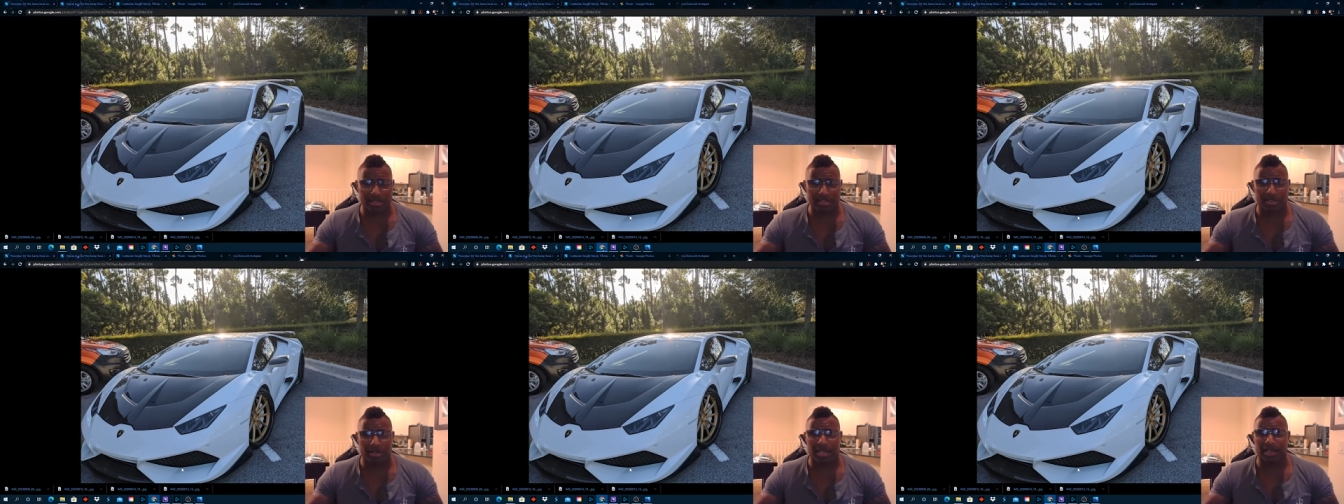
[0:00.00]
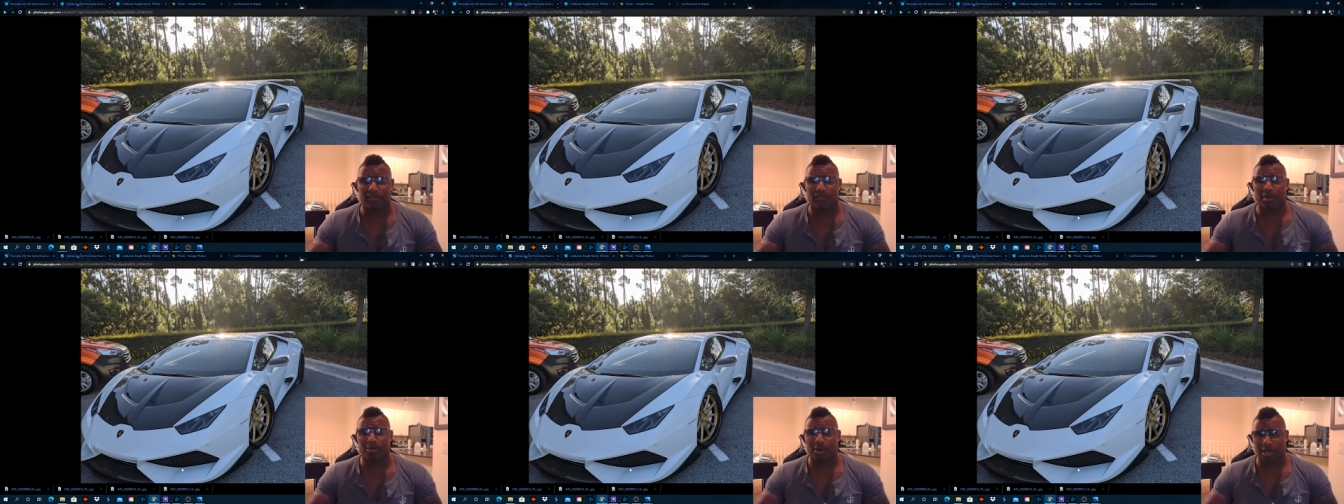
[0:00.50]
So then if
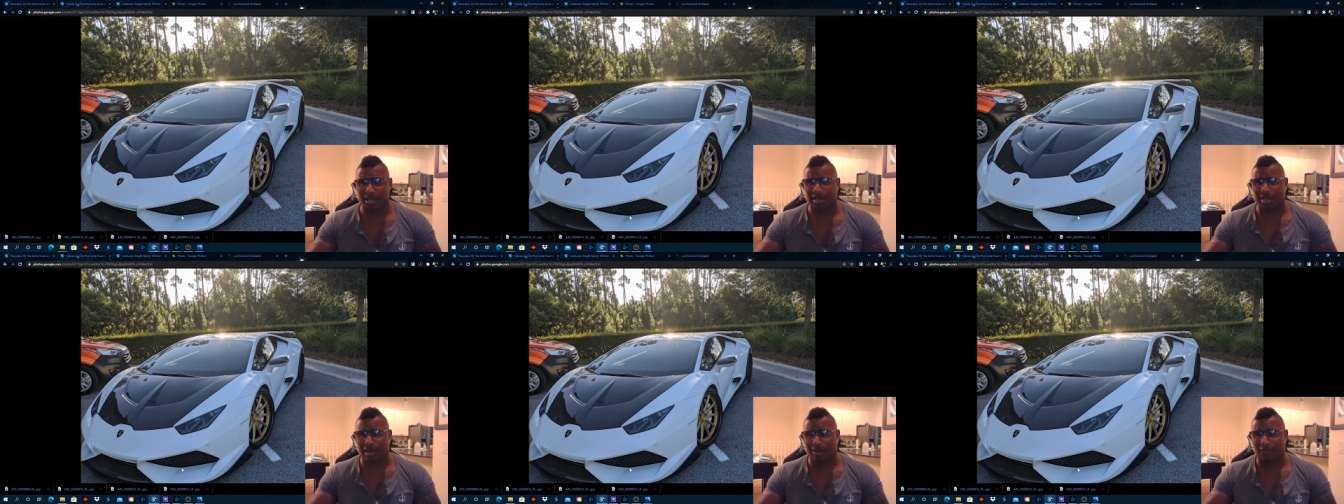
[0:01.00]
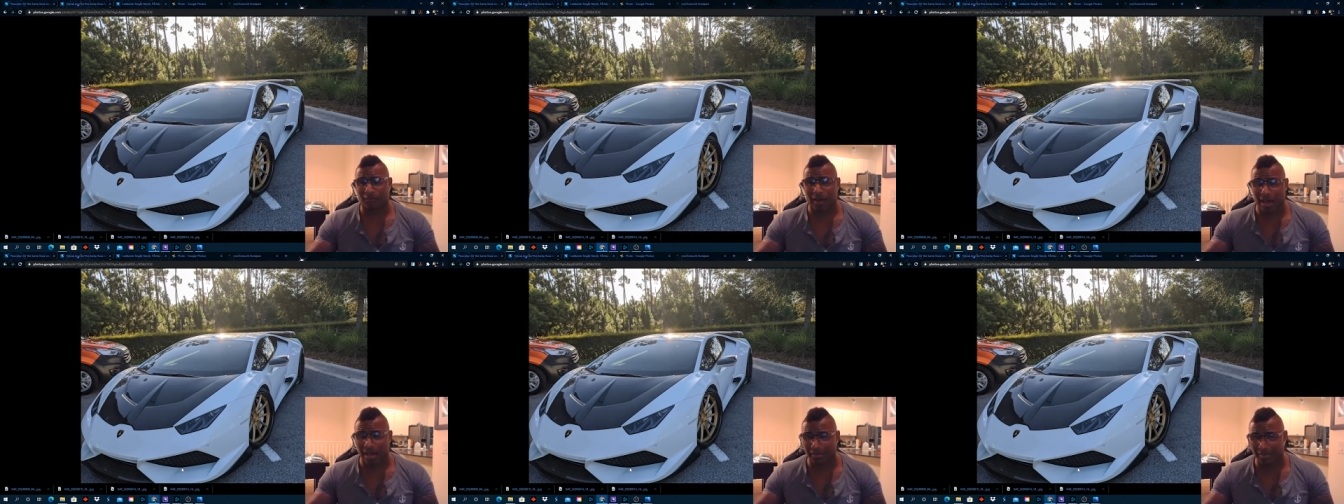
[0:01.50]
I'm working a nine to
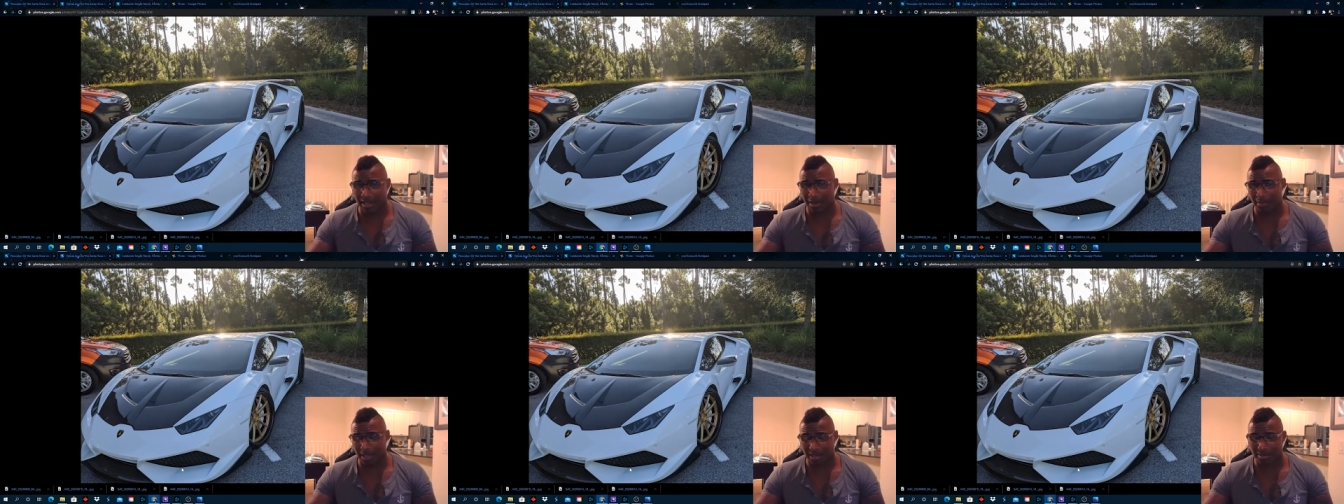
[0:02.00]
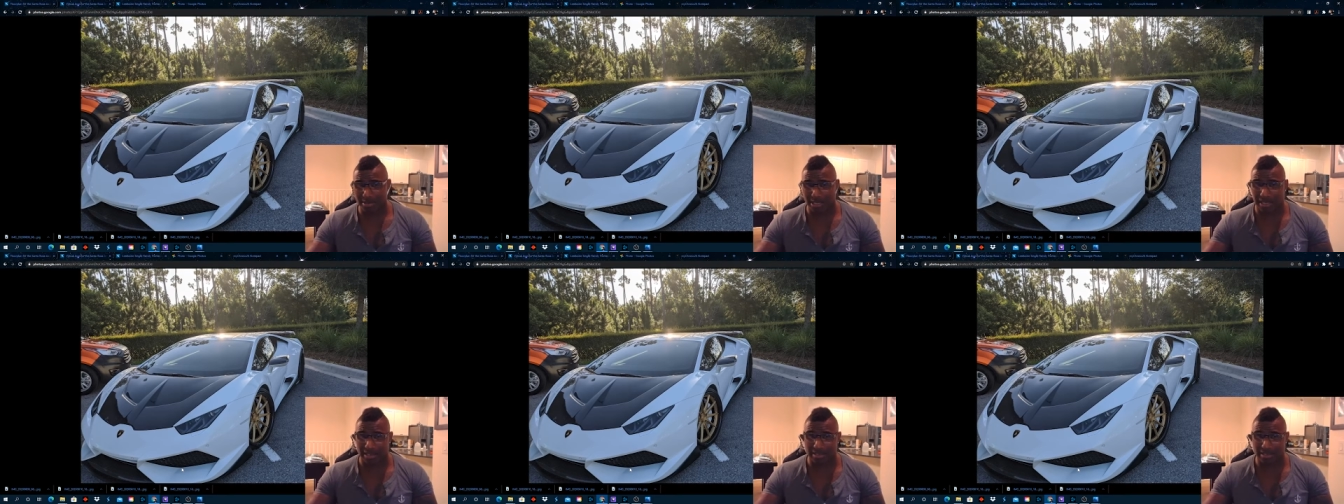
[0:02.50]
five, then it becomes like a